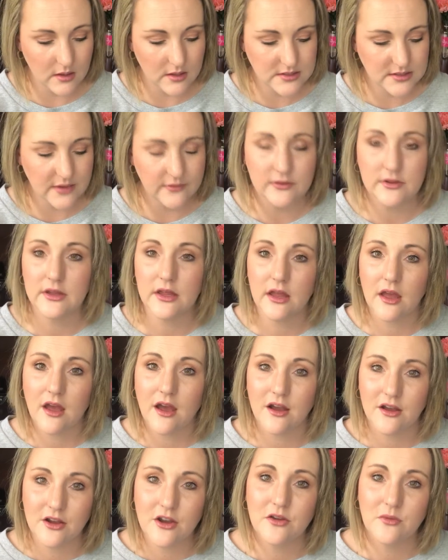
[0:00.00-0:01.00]
Definitely
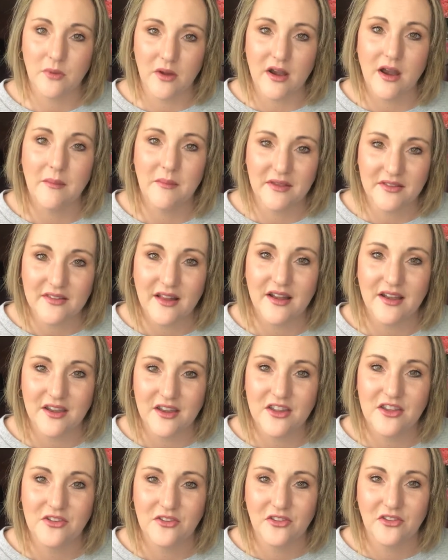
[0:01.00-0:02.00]
a good one. I'm
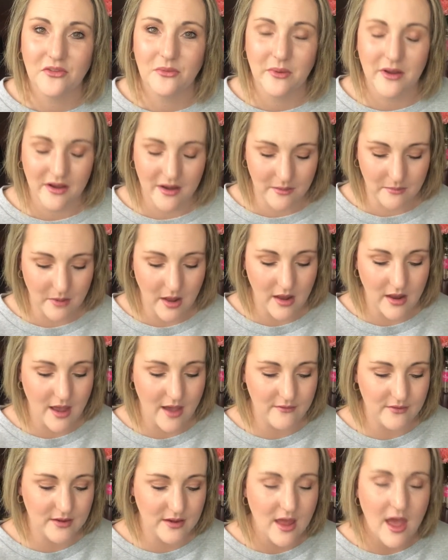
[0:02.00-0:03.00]
excited to use this one.
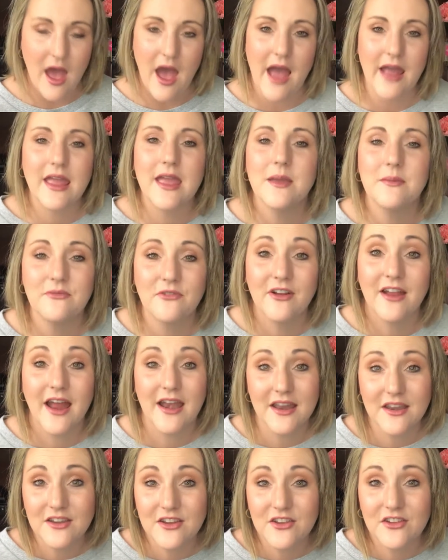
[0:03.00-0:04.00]
I keep
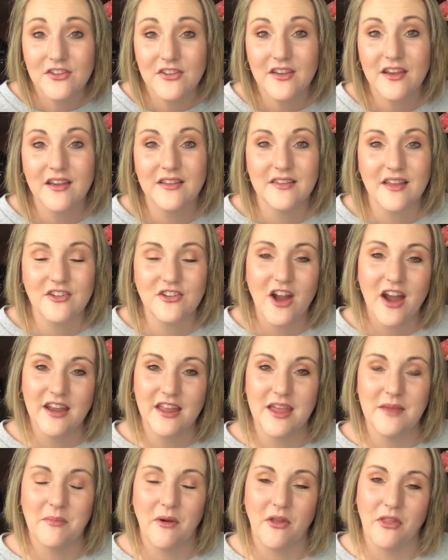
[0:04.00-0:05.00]
forgetting to use it because I try
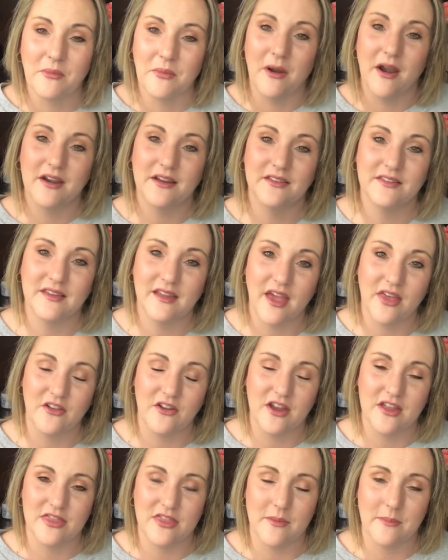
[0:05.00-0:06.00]
to keep all the products together
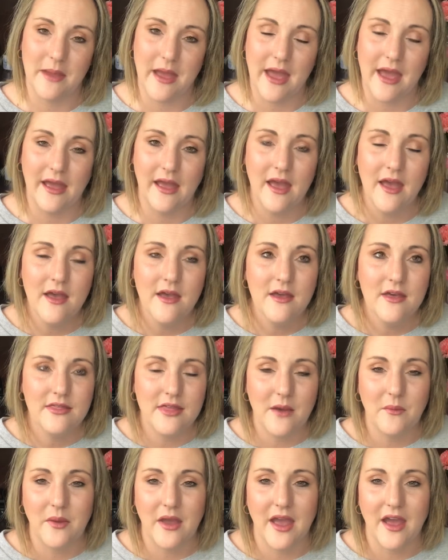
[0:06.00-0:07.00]
in the bag.
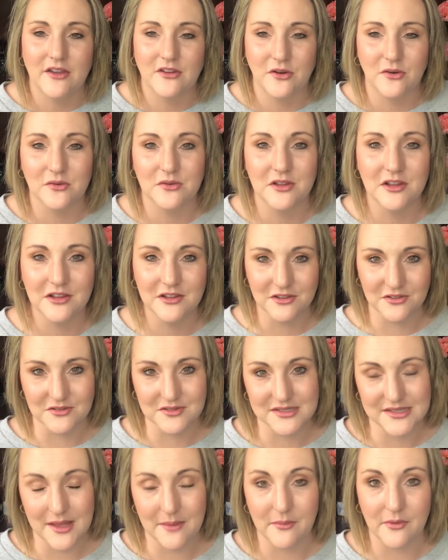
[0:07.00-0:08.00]
That way I don't
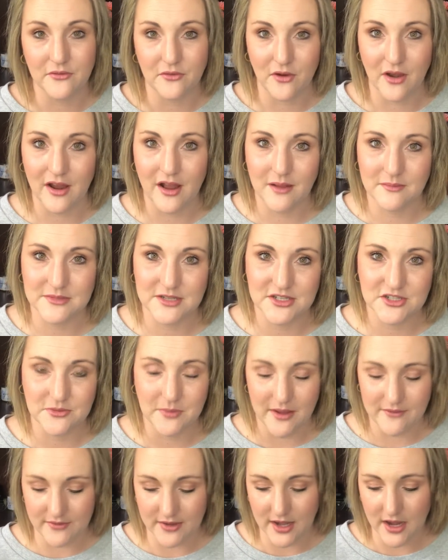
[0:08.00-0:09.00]
lose them before I come to do
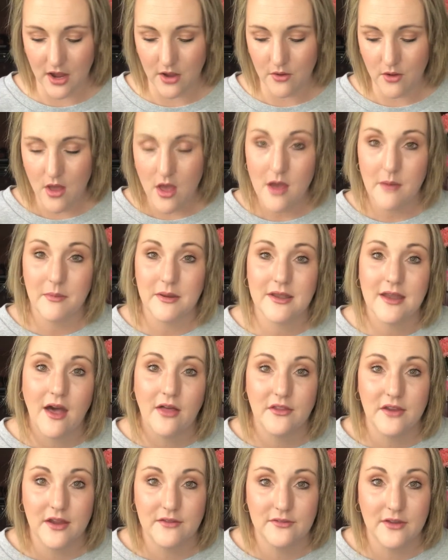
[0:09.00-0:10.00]
my video. But
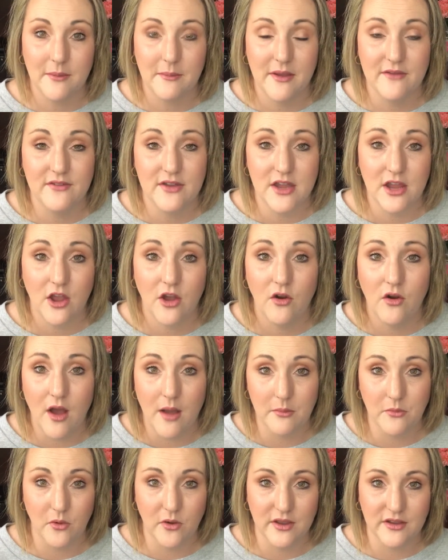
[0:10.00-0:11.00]
now that I've done my video,
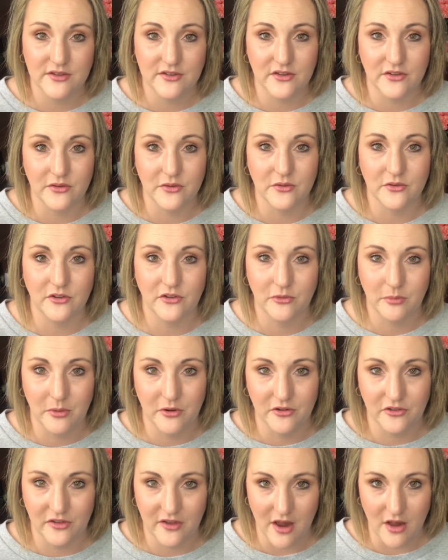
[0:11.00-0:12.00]
I'm going to
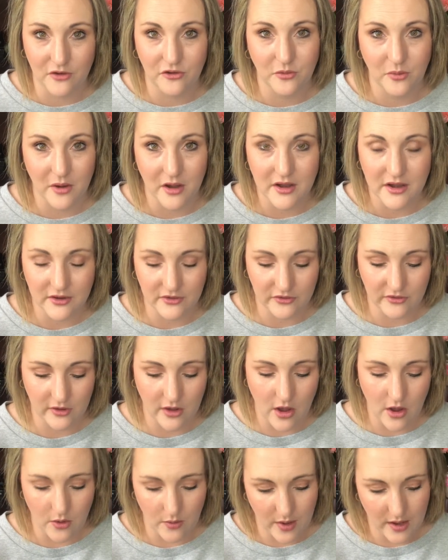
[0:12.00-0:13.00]
disperse it out to where it needs to
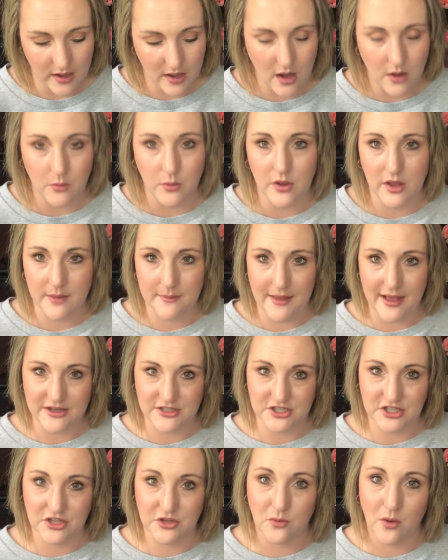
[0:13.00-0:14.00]
go, and I will get
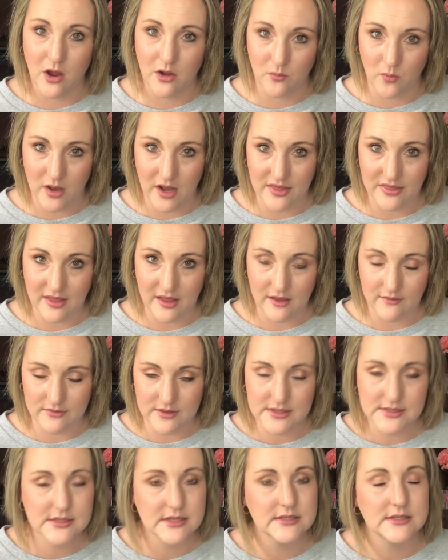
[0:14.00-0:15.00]
back to you on what I think of
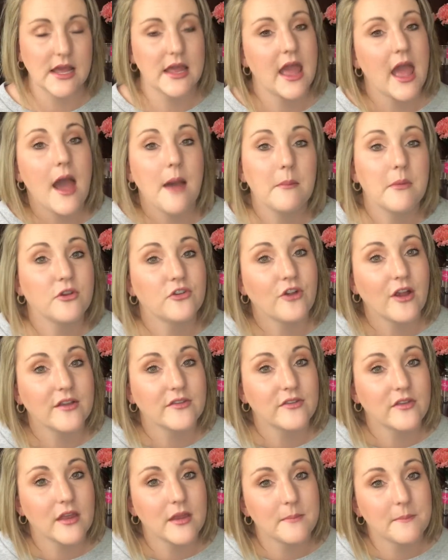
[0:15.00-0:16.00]
this, because I am a dry
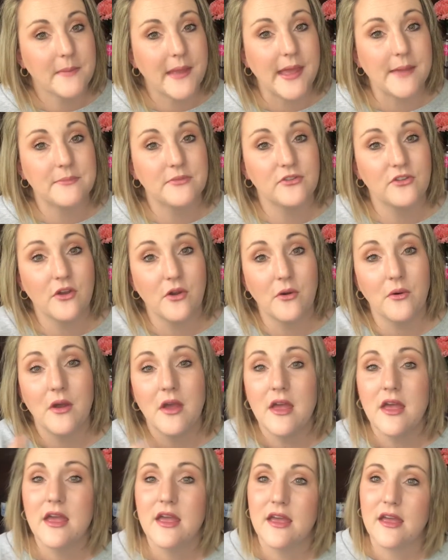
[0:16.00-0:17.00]
skin babe, so
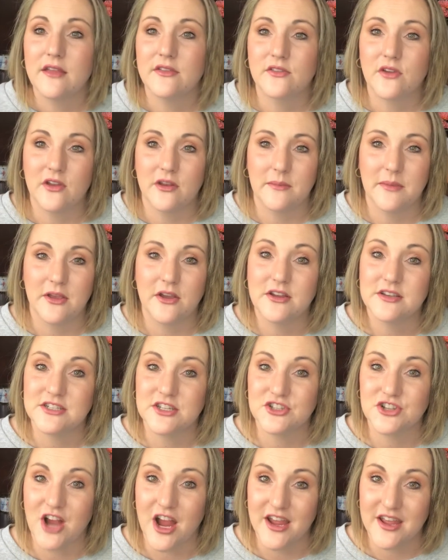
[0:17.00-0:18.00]
it's going to be good
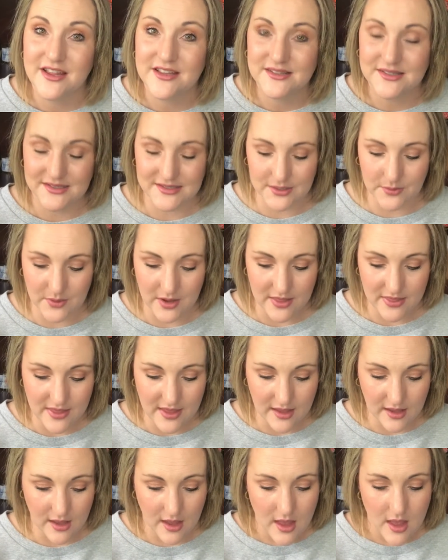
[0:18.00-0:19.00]
to try it and see what I
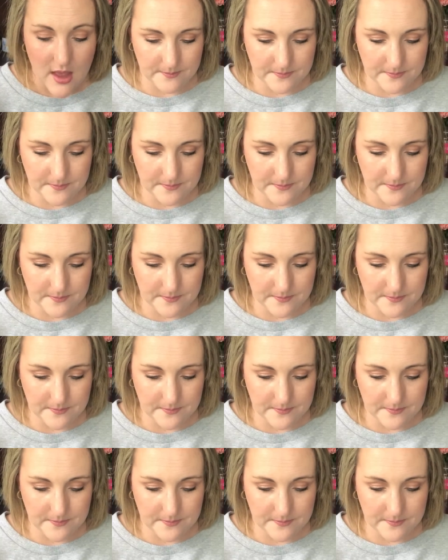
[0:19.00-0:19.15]
think.